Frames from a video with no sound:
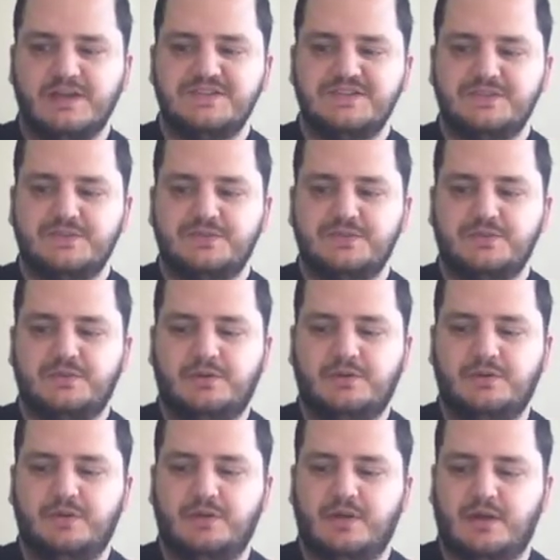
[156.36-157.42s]
do
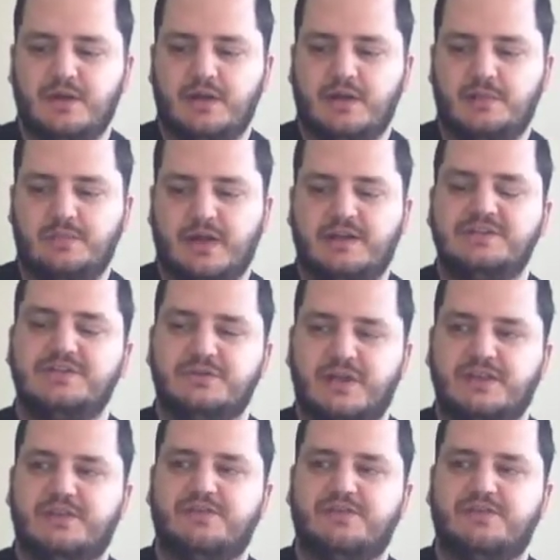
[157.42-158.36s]
like